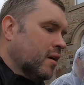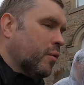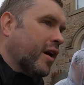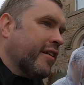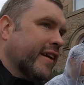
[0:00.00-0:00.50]

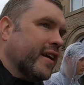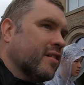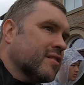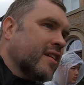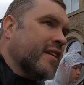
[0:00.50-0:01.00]
We're in
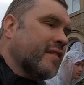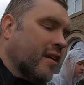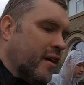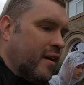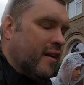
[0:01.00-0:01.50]
Gilsland,
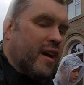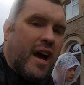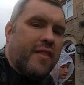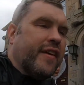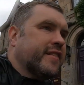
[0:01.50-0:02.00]

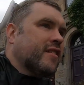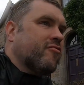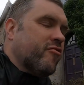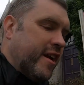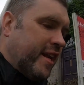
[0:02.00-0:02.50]
and this is a
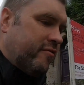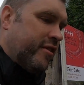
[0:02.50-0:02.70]
really,